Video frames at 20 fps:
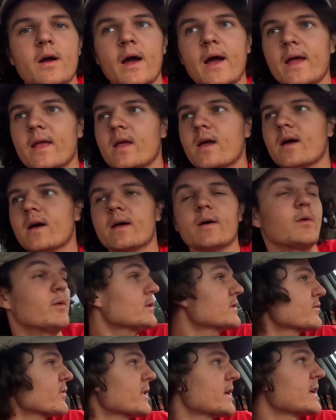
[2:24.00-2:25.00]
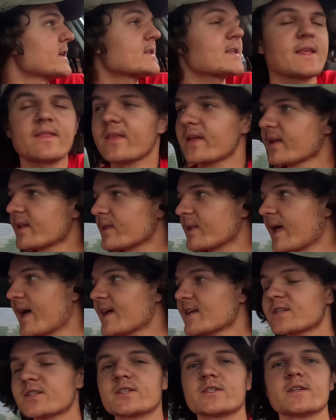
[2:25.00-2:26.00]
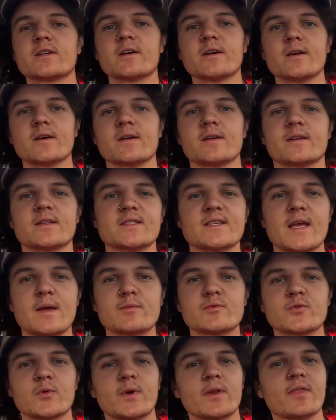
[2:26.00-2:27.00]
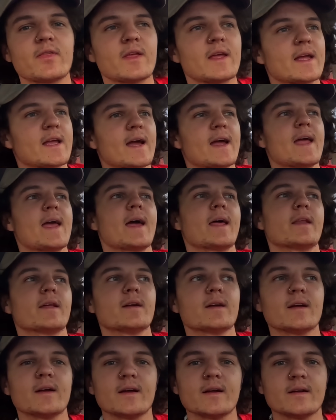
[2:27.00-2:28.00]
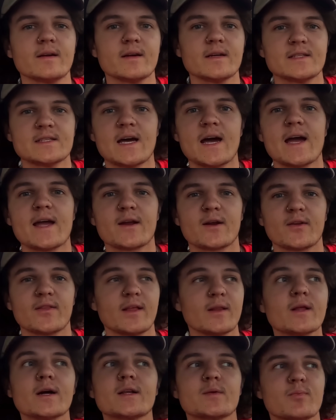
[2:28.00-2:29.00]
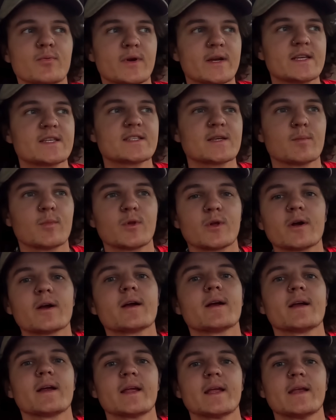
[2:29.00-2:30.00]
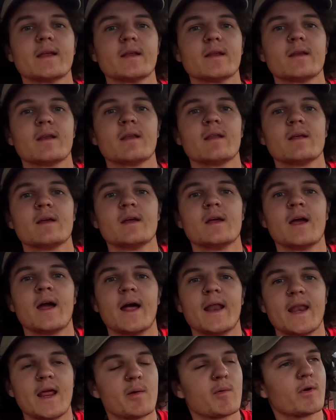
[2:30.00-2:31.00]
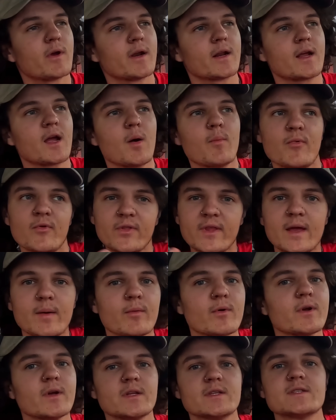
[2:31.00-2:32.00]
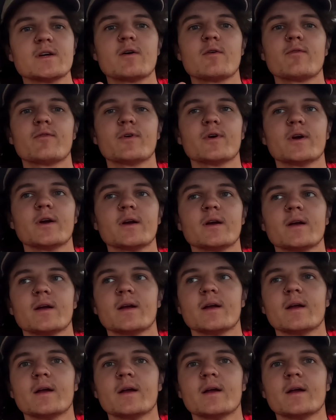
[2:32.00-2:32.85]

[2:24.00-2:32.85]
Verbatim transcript: I uh, what's funny is I think last year, same sort of thing. I had a, a tiger that looked pretty similar in a neighborhood, a couple neighborhoods over.